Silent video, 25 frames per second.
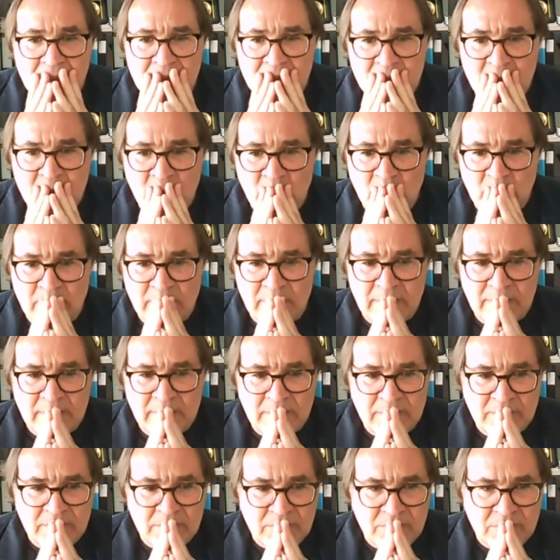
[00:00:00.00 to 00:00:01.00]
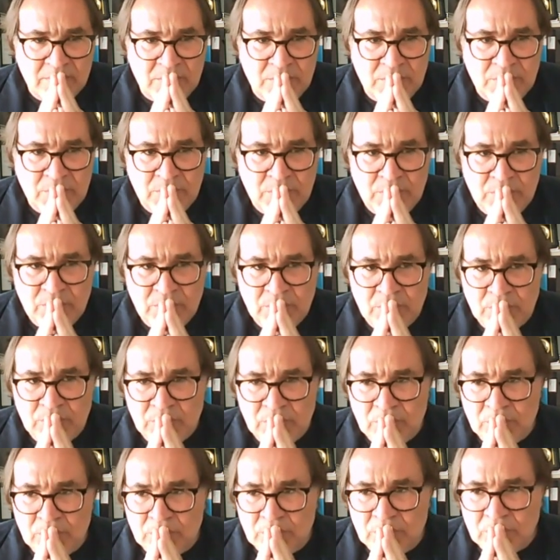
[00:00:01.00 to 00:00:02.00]
So
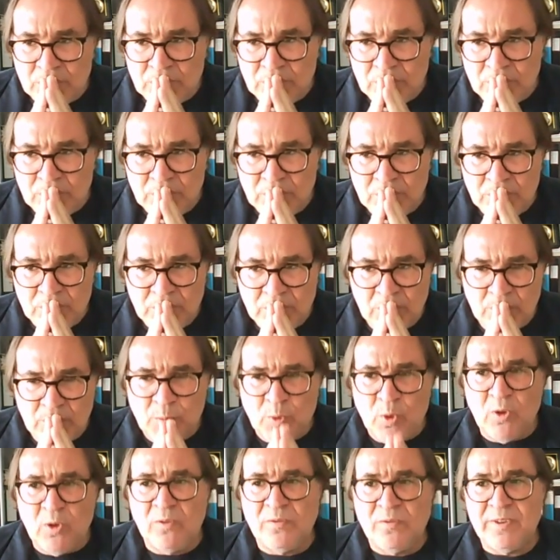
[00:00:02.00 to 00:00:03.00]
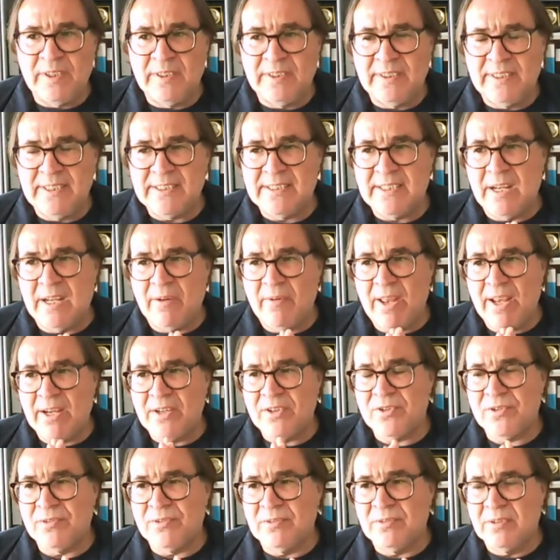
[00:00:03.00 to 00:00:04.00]
to move in this
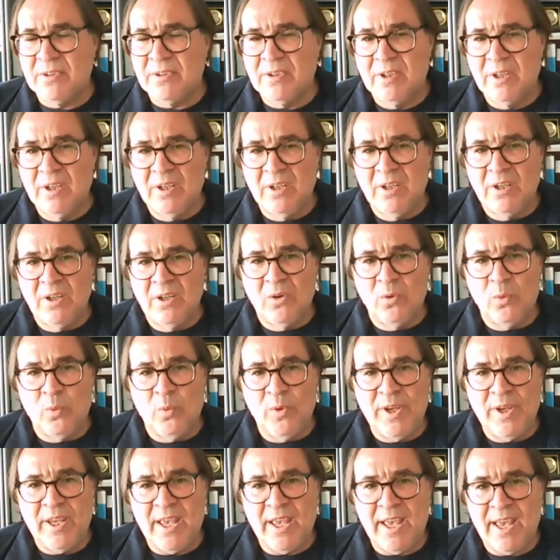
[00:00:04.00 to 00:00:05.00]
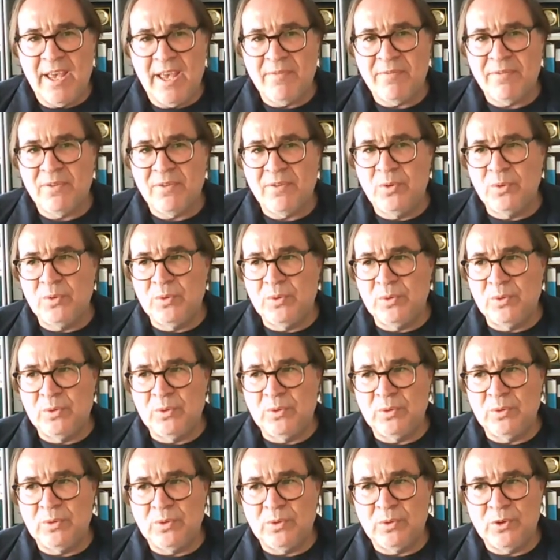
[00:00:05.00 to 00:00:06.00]
direction, we have
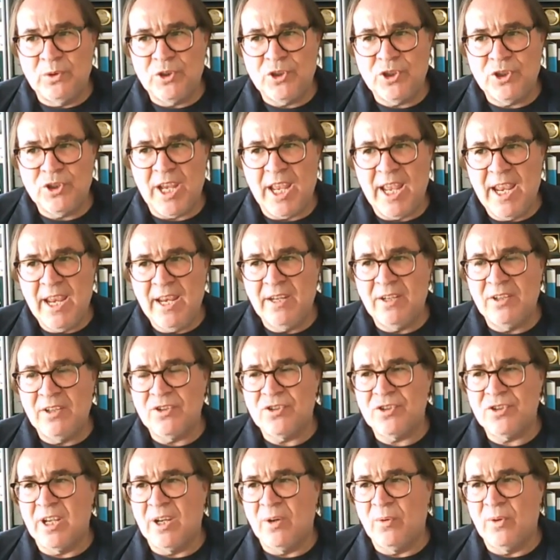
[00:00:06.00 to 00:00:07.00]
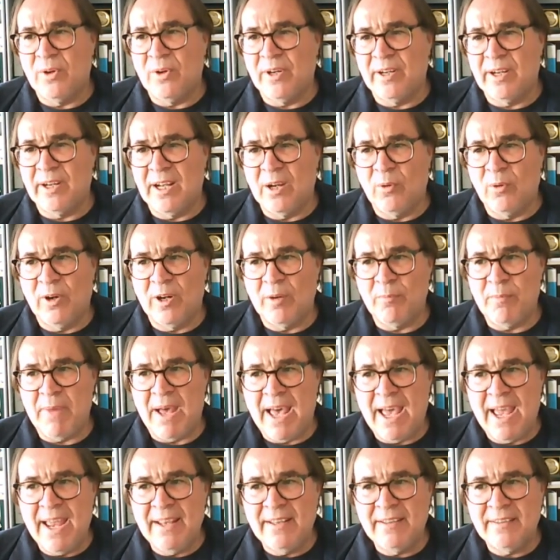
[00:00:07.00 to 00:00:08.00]
to change our
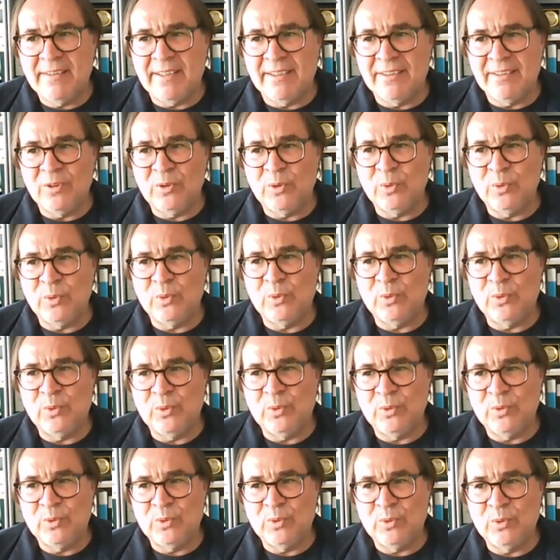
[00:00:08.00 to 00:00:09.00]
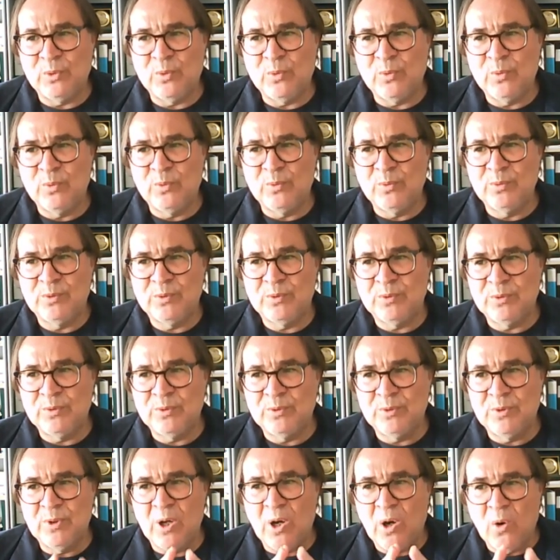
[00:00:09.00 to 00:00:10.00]
mind and to
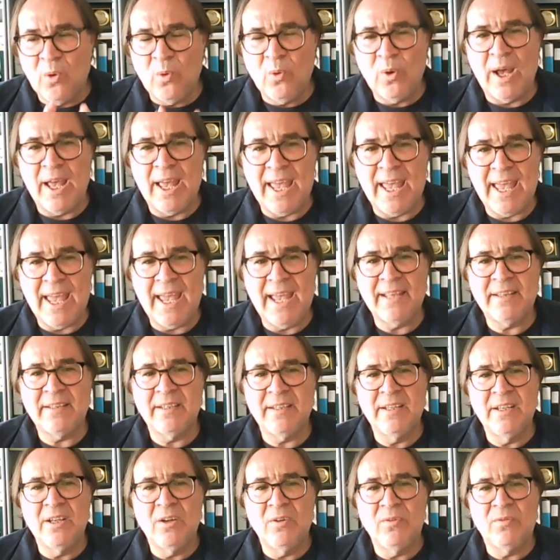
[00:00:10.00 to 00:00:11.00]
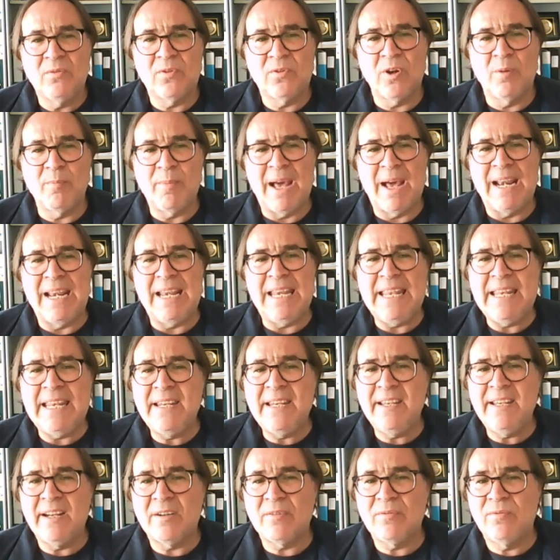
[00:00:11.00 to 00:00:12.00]
go ahead from a
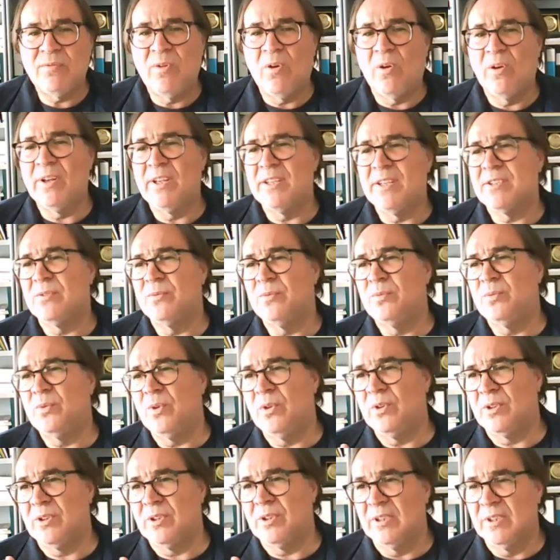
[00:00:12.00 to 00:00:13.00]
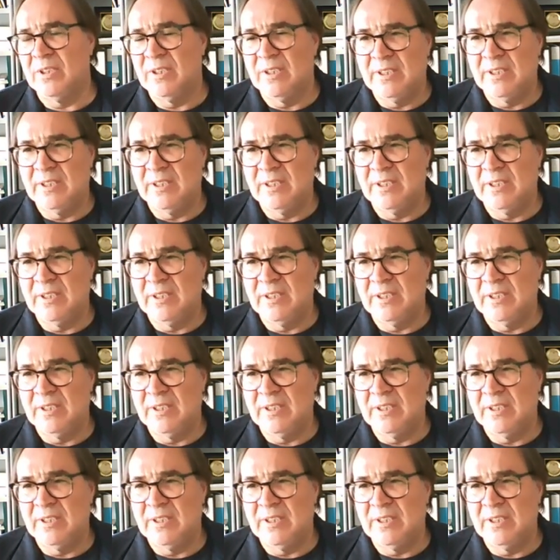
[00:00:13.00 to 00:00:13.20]
linear forest wood